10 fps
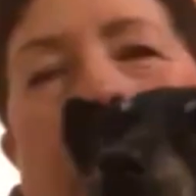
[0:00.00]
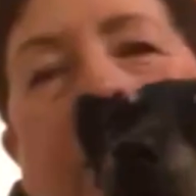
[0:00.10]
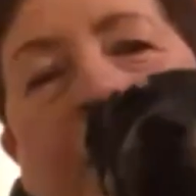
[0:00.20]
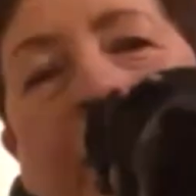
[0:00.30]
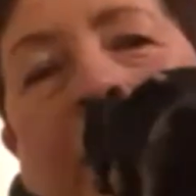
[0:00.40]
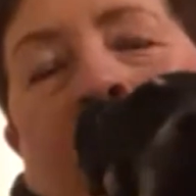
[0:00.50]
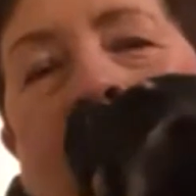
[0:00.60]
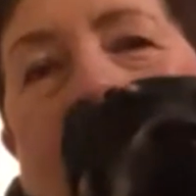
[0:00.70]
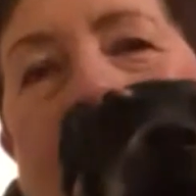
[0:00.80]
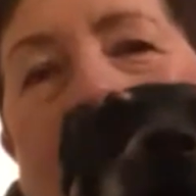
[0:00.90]
this, and
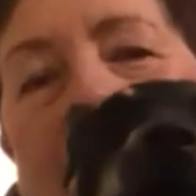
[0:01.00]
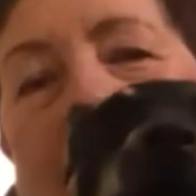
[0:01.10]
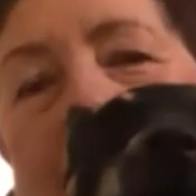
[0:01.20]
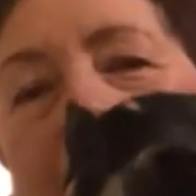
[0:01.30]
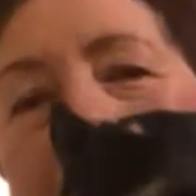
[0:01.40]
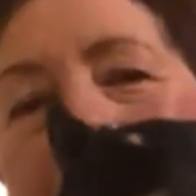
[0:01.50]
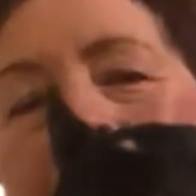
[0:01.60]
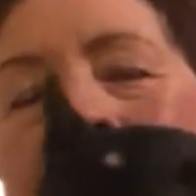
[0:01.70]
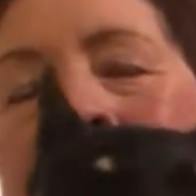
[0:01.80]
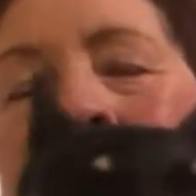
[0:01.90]
I
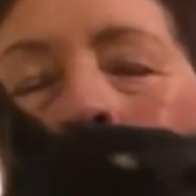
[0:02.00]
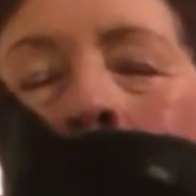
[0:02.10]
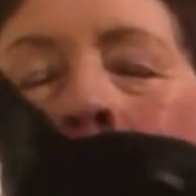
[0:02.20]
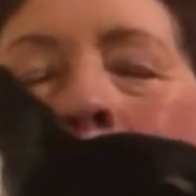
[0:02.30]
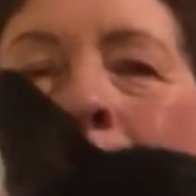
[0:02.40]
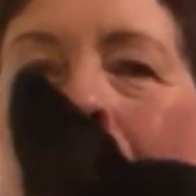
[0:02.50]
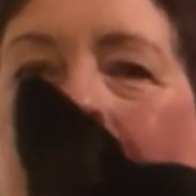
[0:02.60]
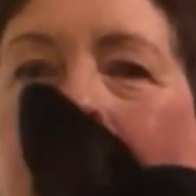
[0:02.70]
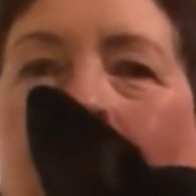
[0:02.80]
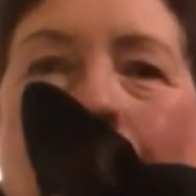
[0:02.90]
think it works, because when
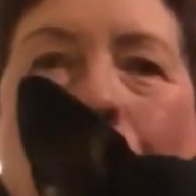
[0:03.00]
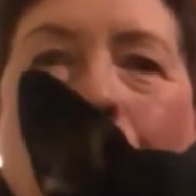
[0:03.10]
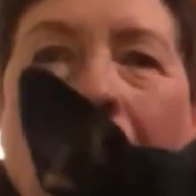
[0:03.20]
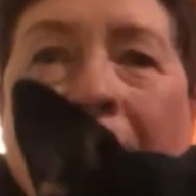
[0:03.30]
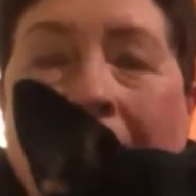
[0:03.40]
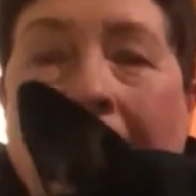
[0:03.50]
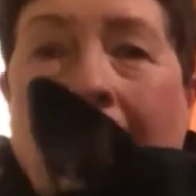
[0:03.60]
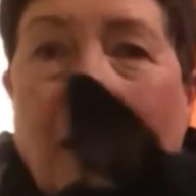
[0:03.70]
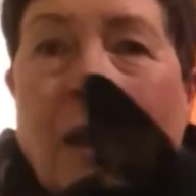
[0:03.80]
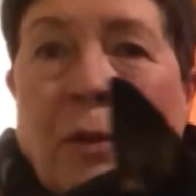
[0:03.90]
you try saying
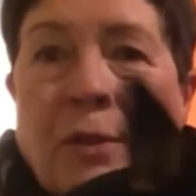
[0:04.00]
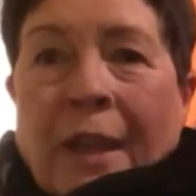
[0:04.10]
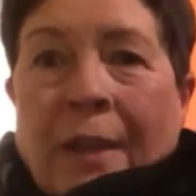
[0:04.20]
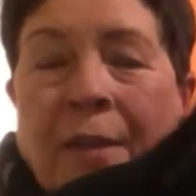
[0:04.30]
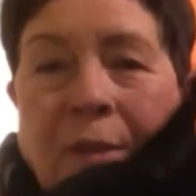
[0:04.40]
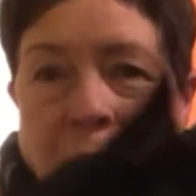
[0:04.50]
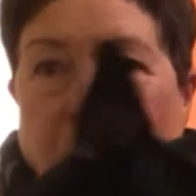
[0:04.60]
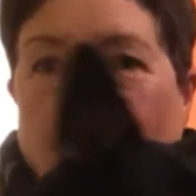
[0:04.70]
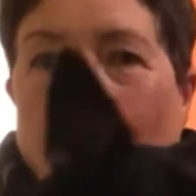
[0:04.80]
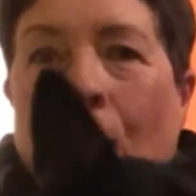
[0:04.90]
hello, David, or
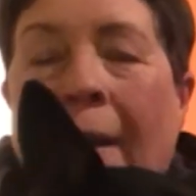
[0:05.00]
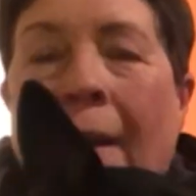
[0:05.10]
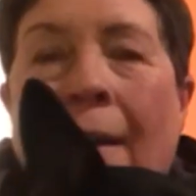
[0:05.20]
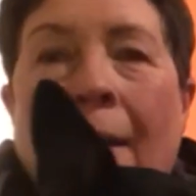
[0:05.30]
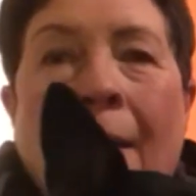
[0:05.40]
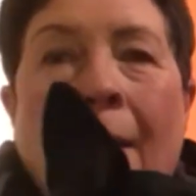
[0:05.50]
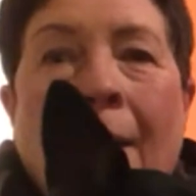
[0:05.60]
calling her,